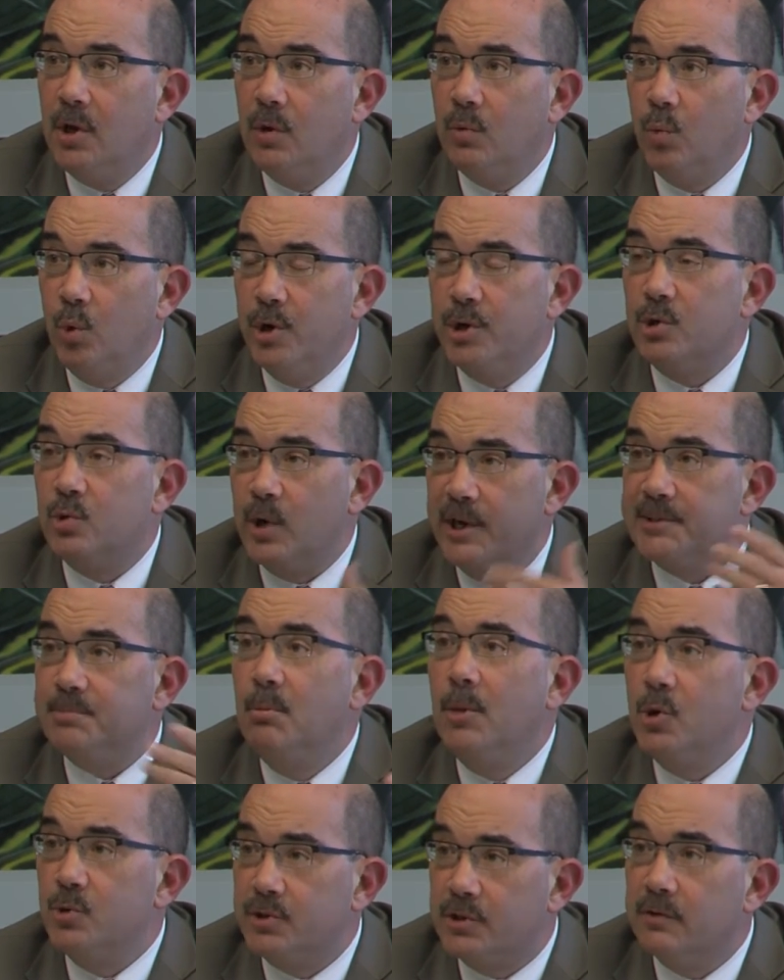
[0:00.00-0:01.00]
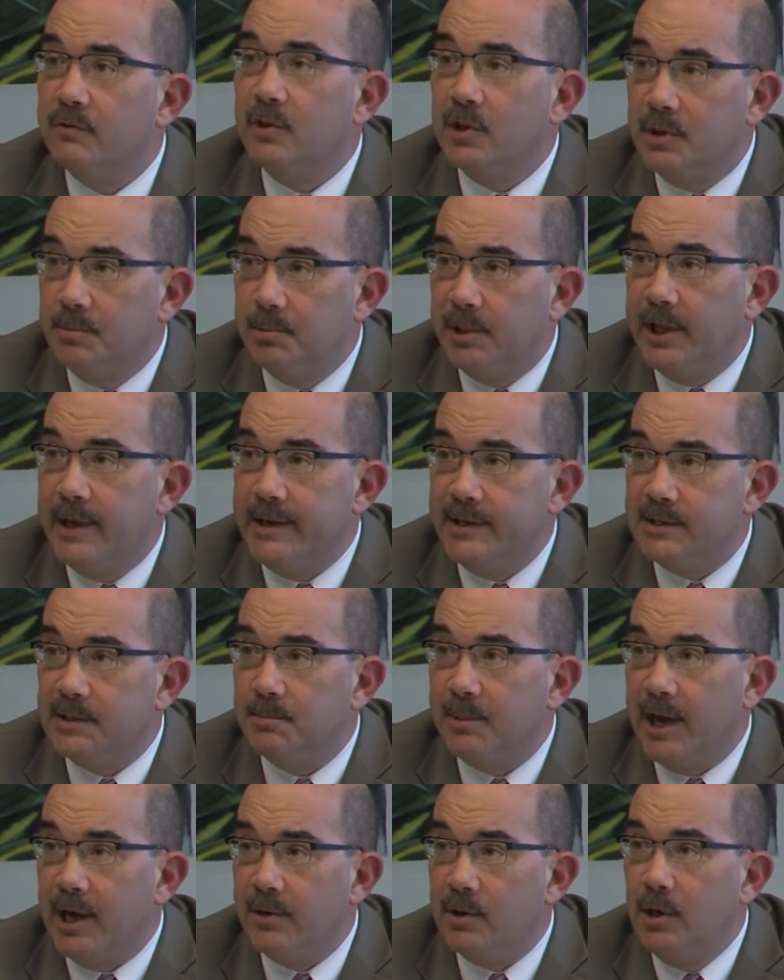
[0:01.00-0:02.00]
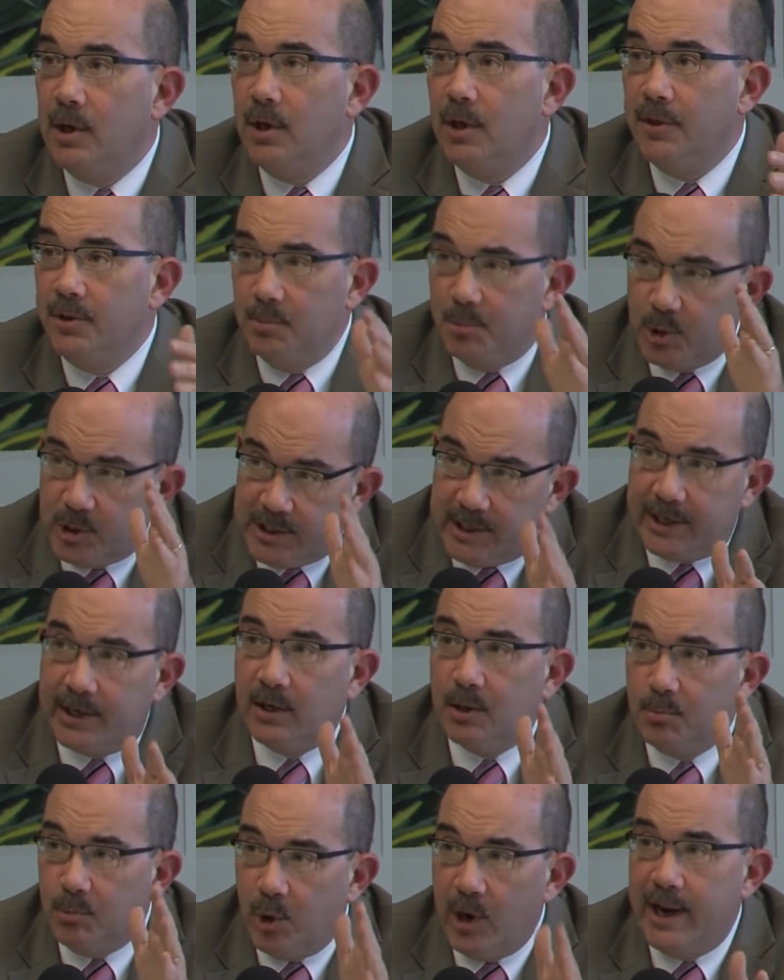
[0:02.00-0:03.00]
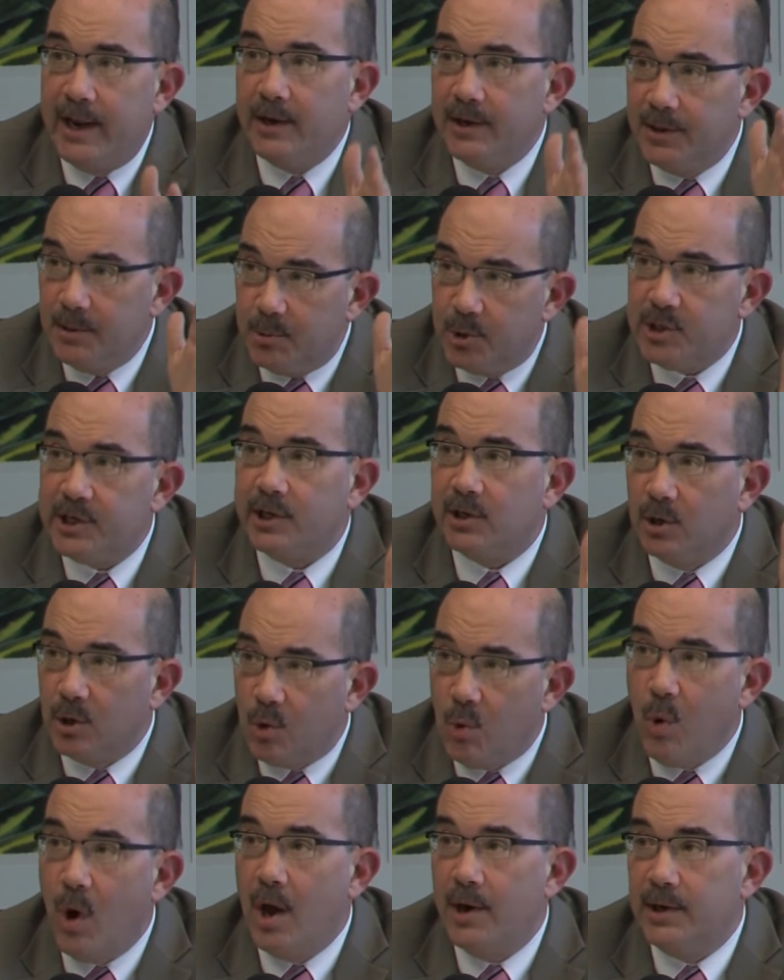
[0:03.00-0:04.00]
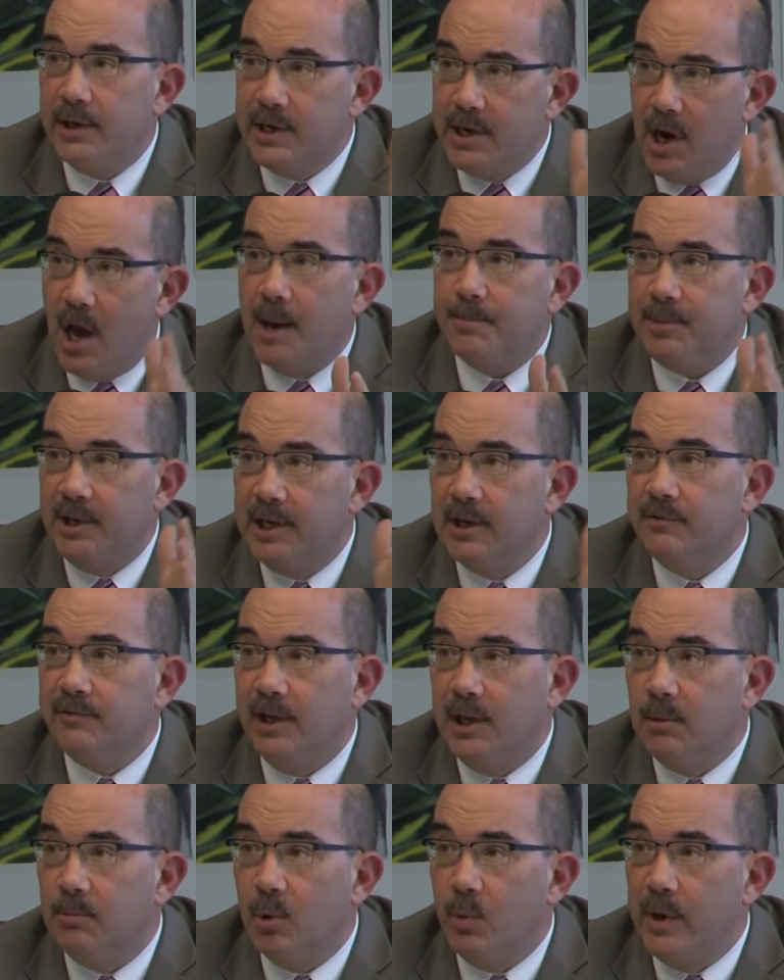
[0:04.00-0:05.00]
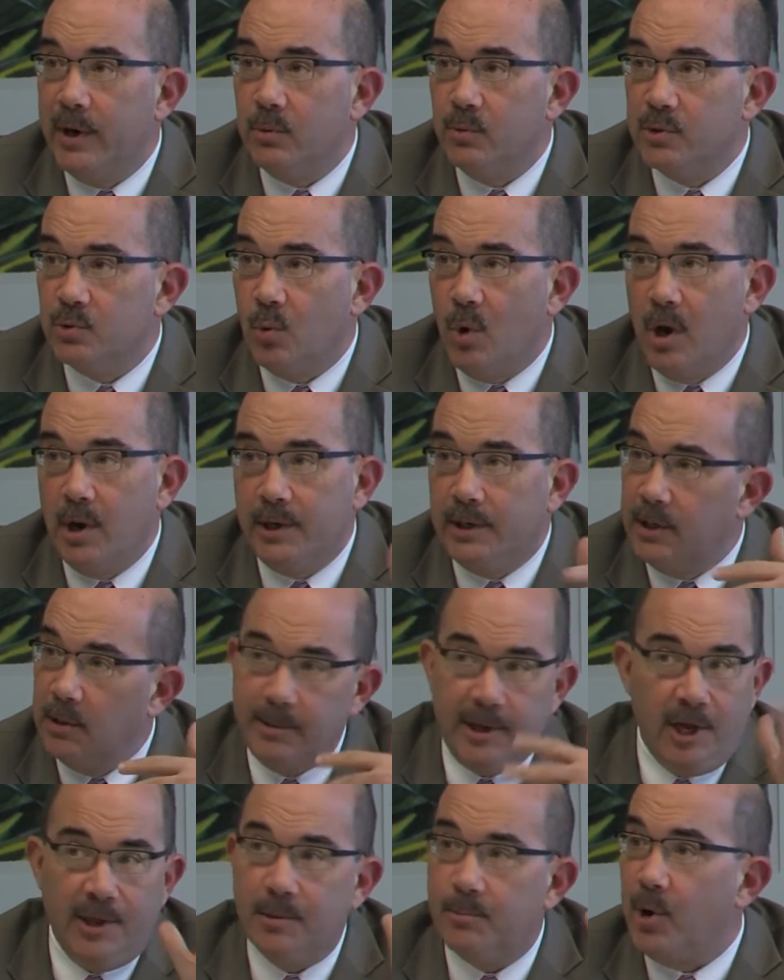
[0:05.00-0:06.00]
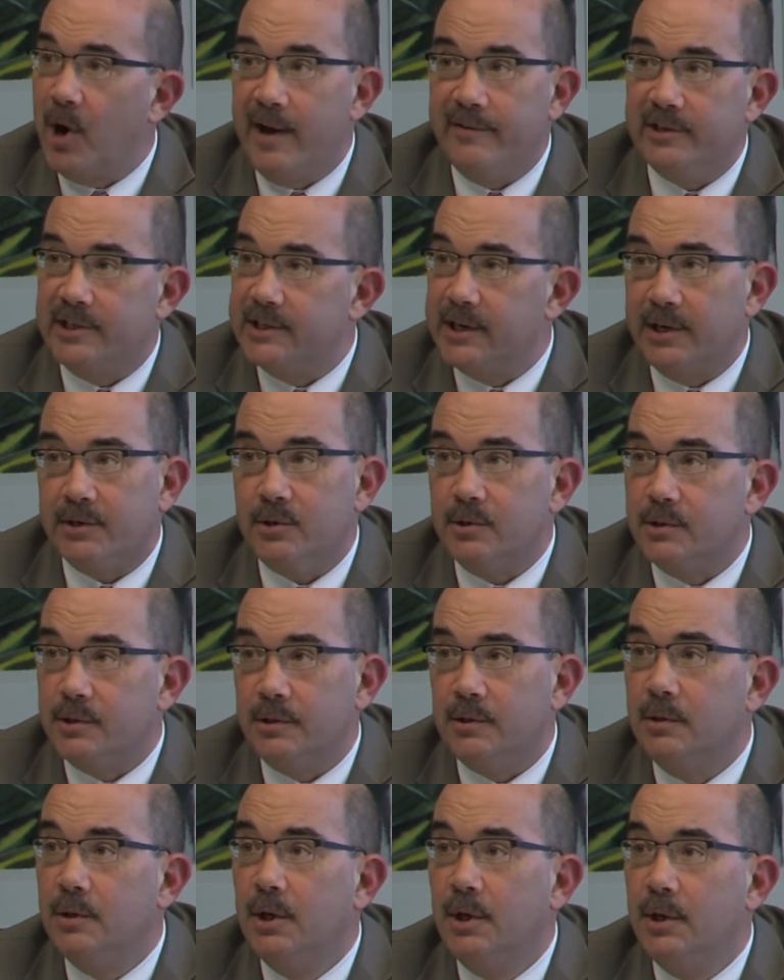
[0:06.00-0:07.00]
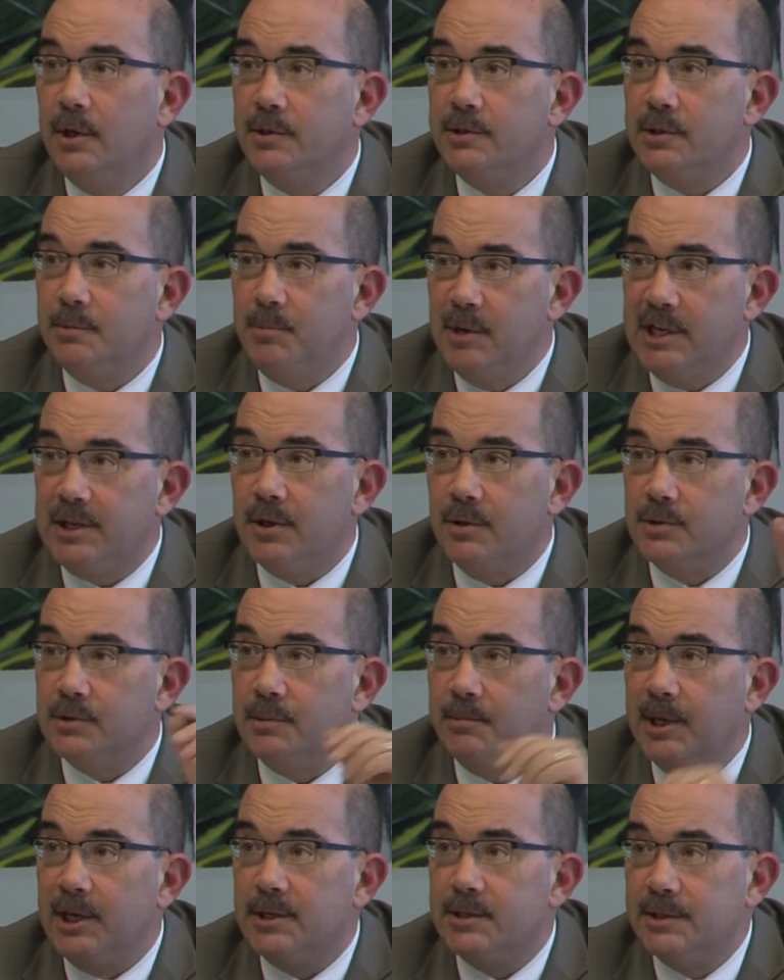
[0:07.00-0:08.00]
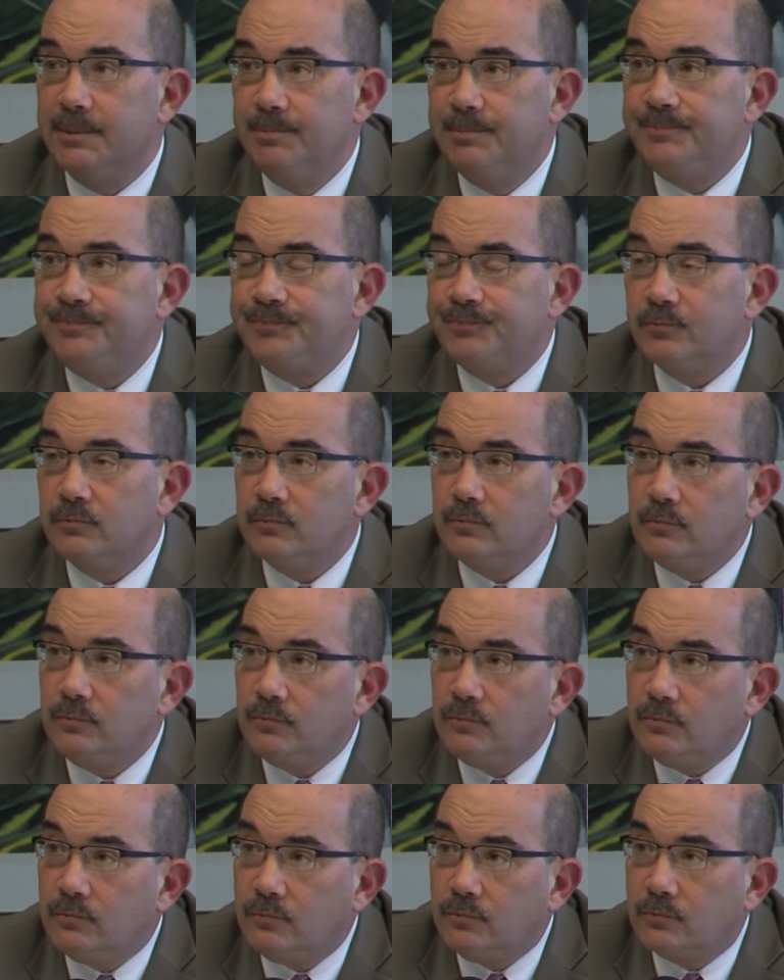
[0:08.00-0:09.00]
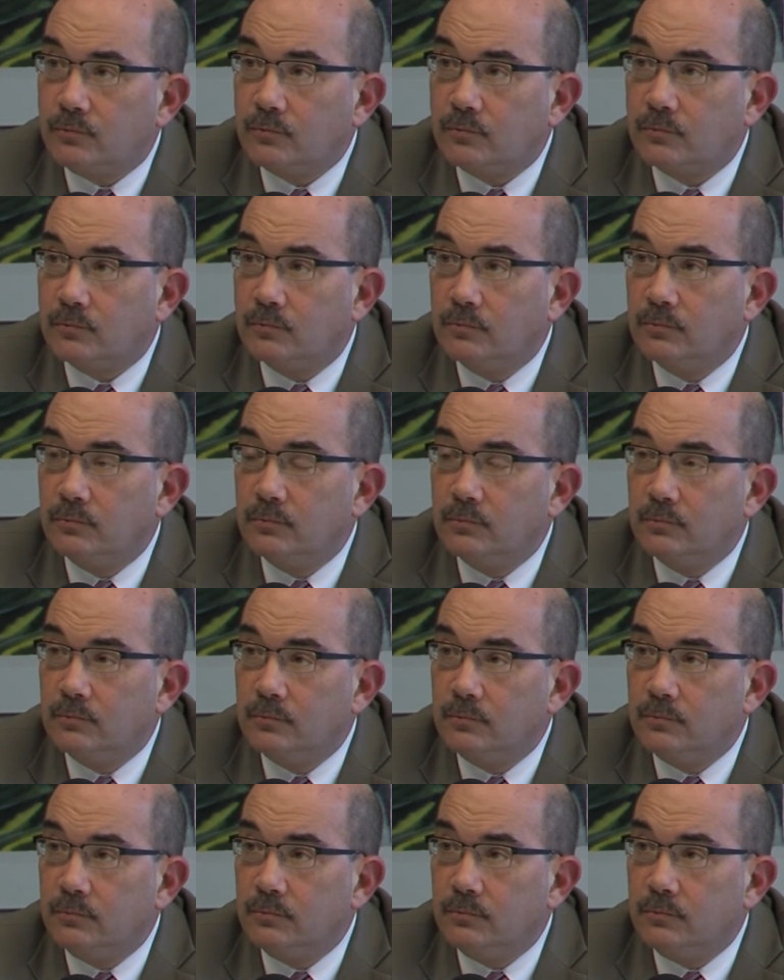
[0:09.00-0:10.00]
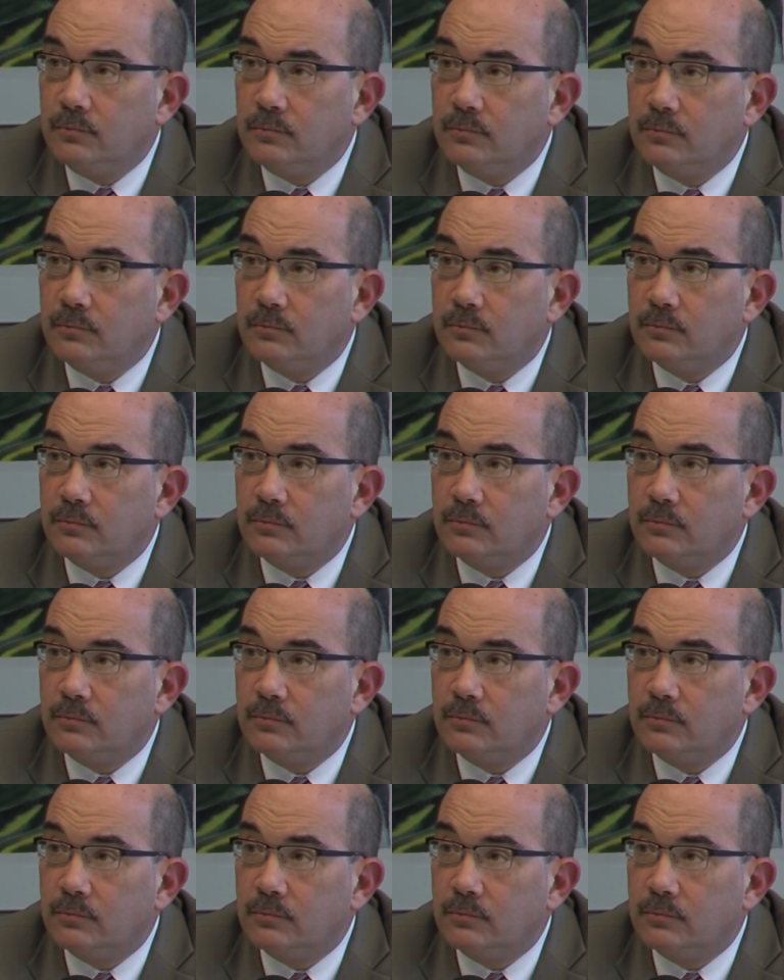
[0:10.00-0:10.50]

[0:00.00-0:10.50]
would address most of the complaints about the particular brand and the particular quantity not being available when it was wanted. It'll be on the private sector to, to meet those demands. Is there any need for a sort of